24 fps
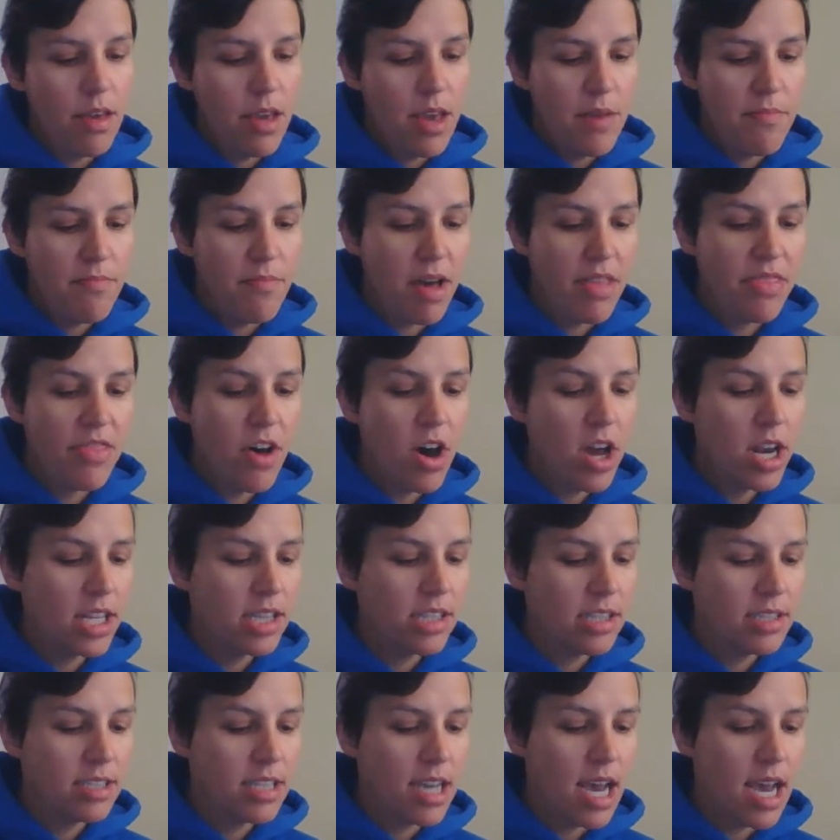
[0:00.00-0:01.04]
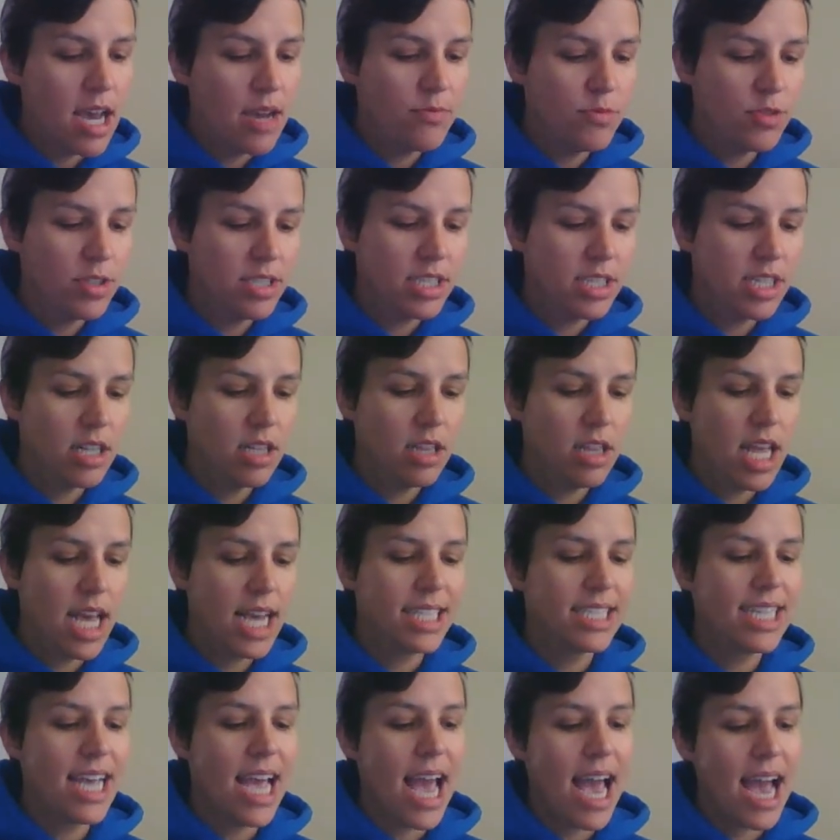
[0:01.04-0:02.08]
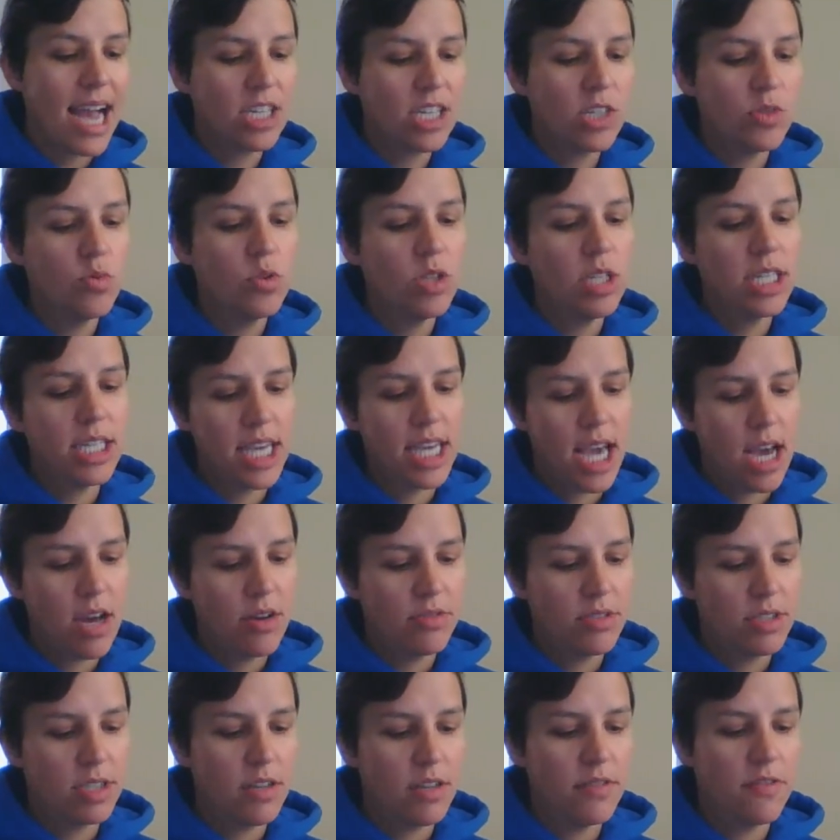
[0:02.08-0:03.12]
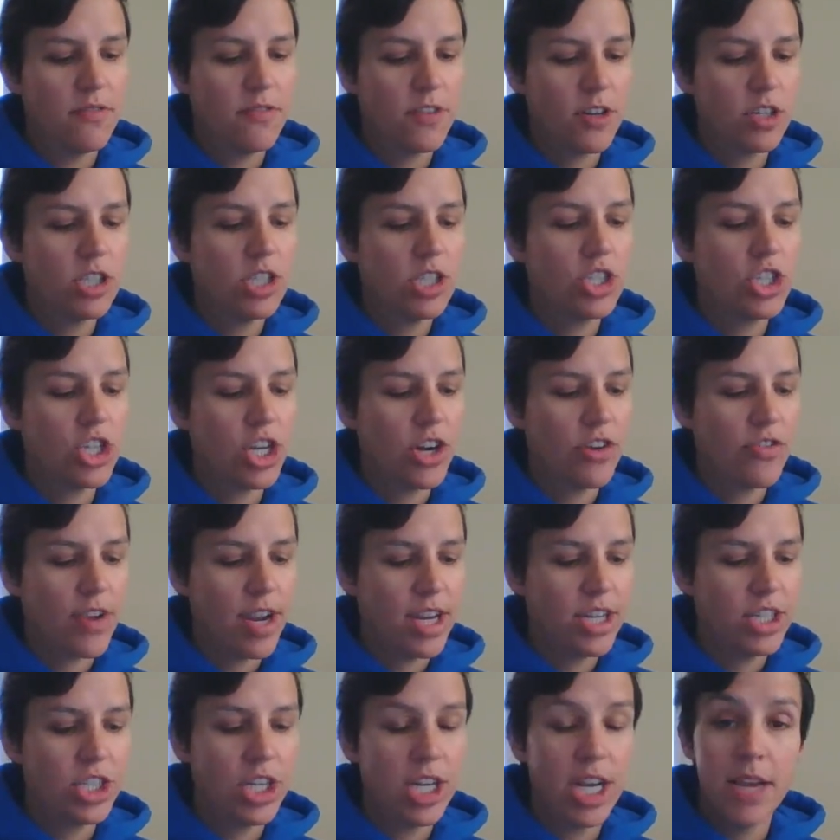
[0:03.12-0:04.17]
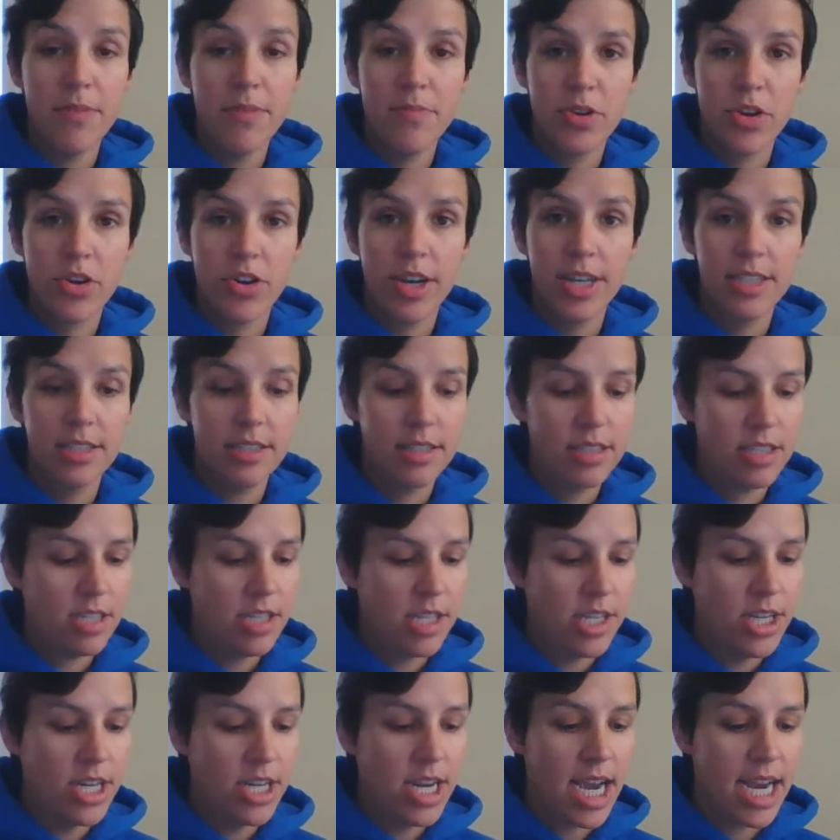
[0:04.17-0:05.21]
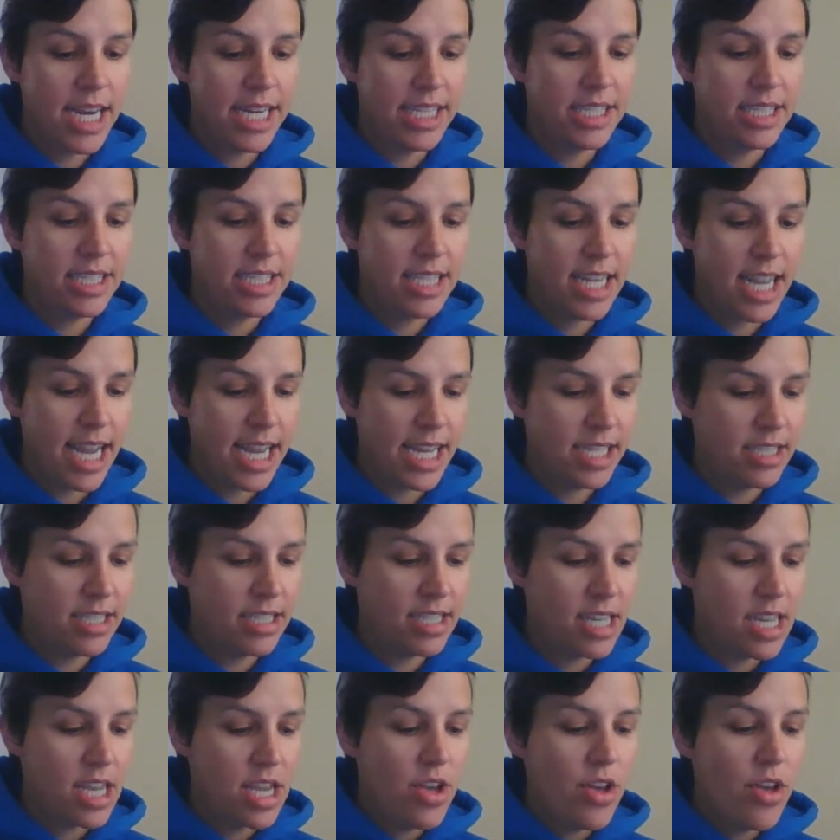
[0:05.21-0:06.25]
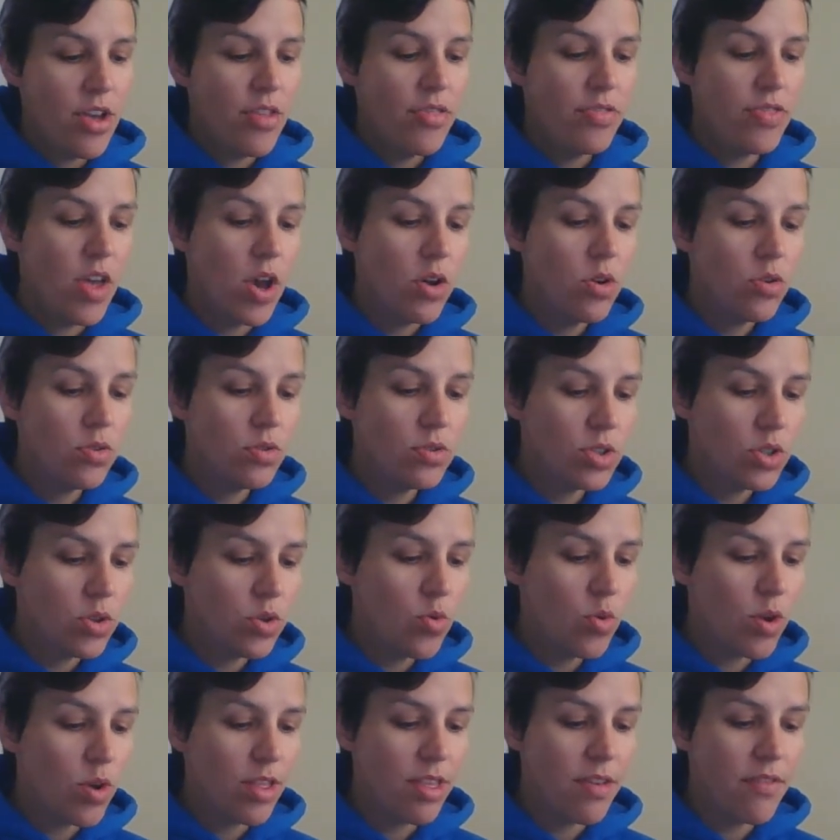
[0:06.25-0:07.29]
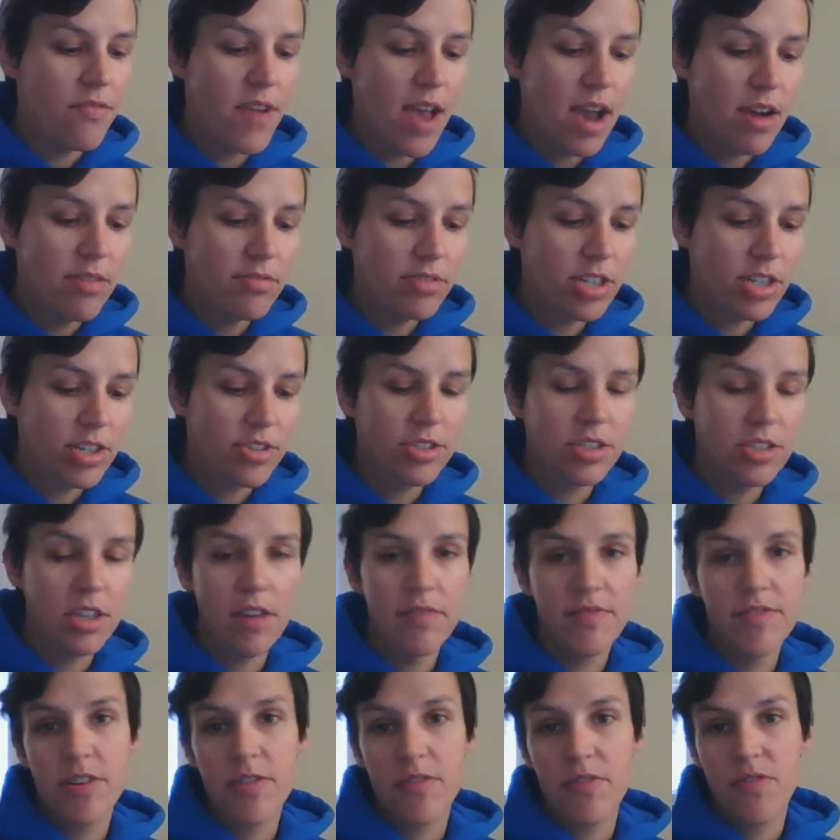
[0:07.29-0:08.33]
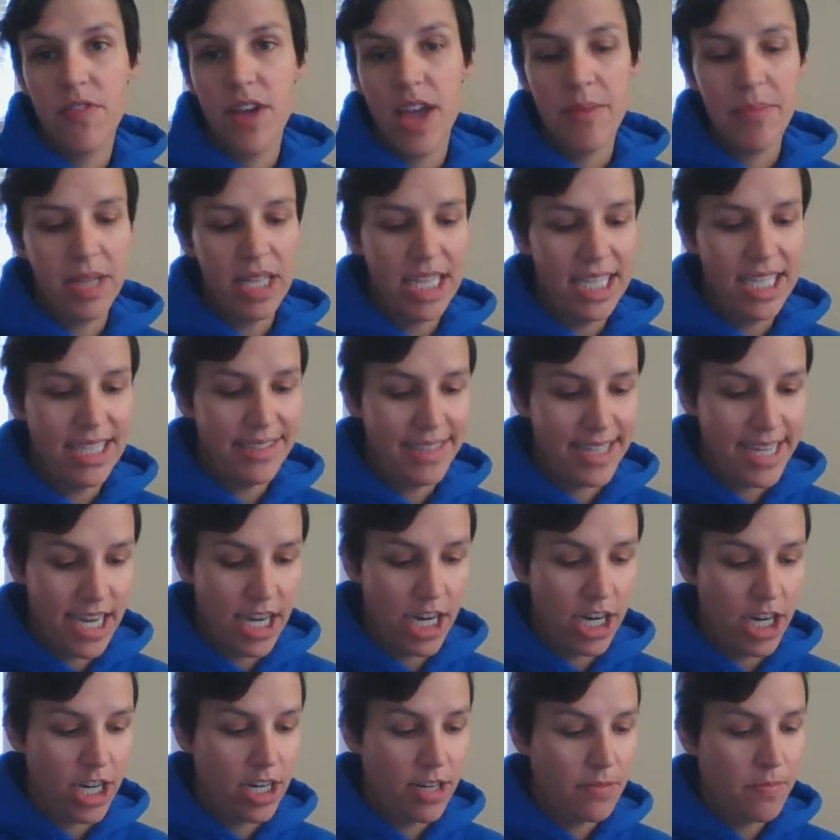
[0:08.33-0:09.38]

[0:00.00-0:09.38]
My thought at the time was to collect actual accounts of first generation immigrants to the United States, those who were the founders of their families here.